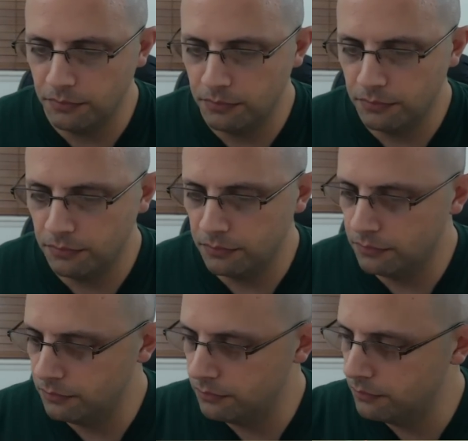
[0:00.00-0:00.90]

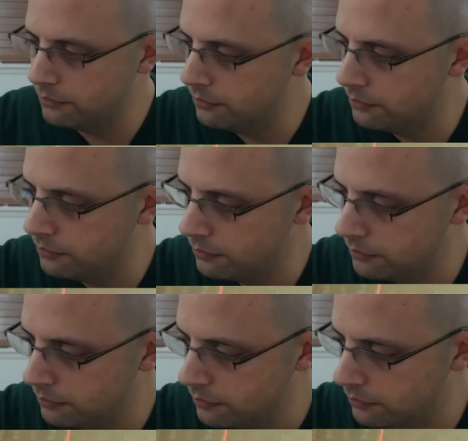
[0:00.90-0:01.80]

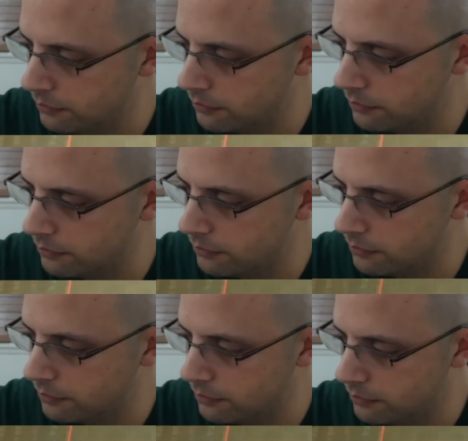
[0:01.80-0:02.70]

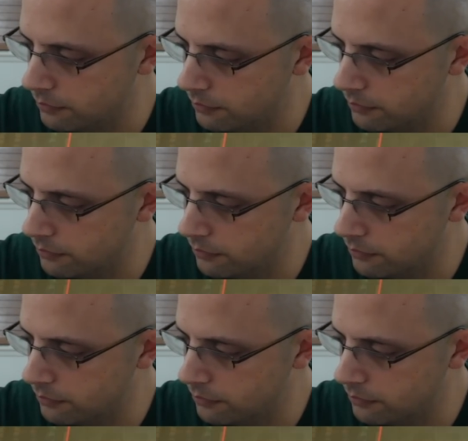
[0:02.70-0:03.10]
(no one is talking)